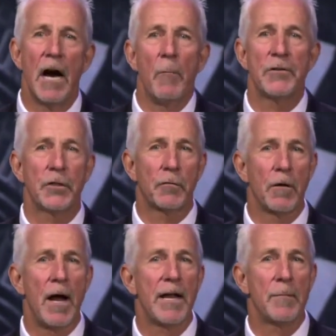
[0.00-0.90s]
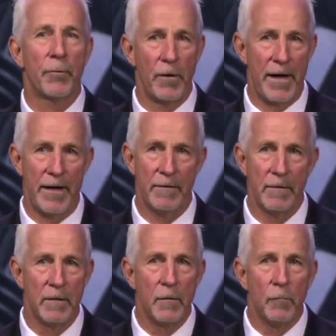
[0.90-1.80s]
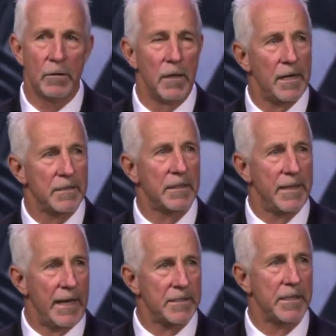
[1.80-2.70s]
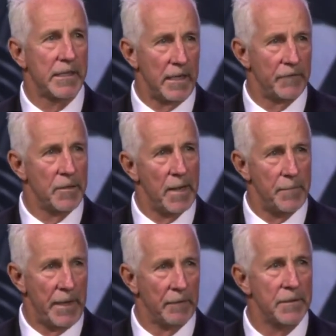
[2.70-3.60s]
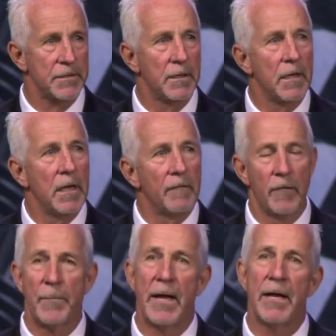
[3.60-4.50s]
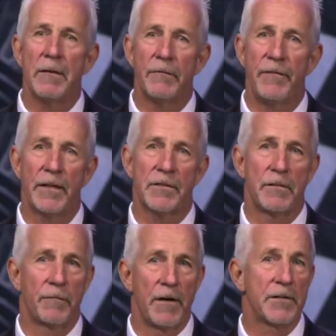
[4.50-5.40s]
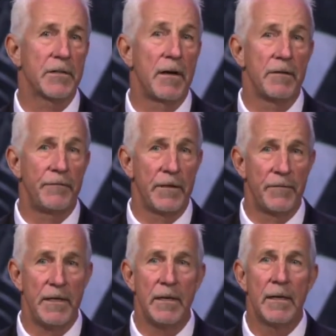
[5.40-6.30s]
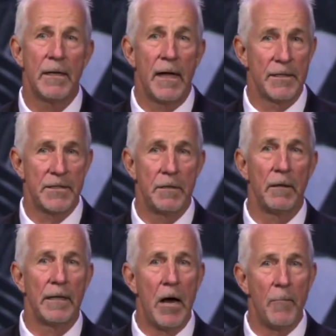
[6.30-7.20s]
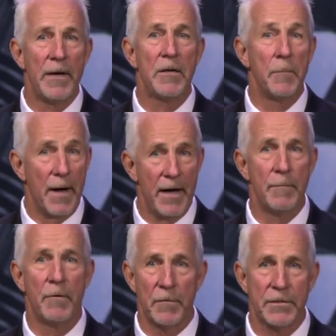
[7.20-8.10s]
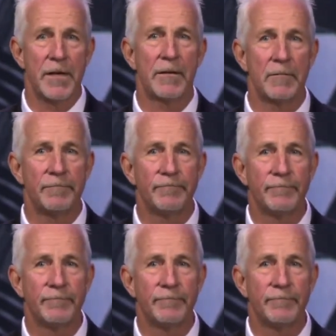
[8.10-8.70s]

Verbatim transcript: I want to cry and pray with lots of thanks to give to my parents for paying to fix the friend's Honda 50 and still allow me to buy a motorcycle.